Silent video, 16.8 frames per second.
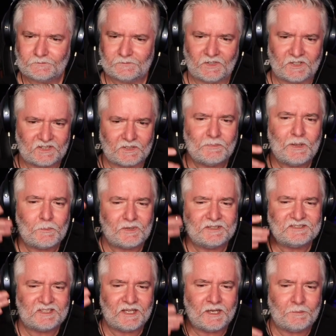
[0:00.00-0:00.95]
Like, the
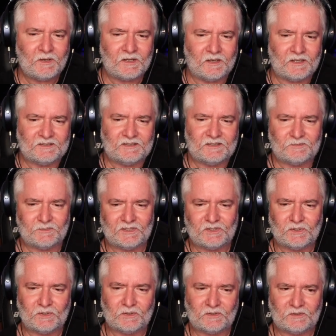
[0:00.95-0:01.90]
memory's there, but I don't
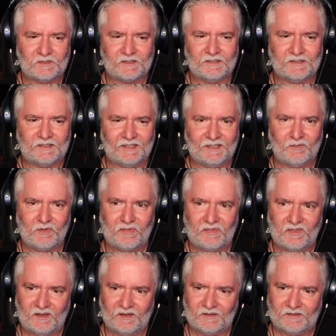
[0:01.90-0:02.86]
recall
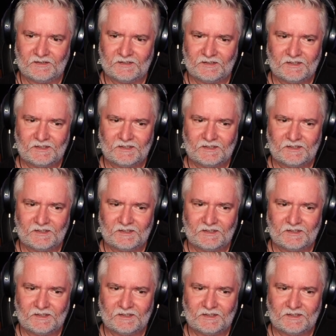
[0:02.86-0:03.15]
everything.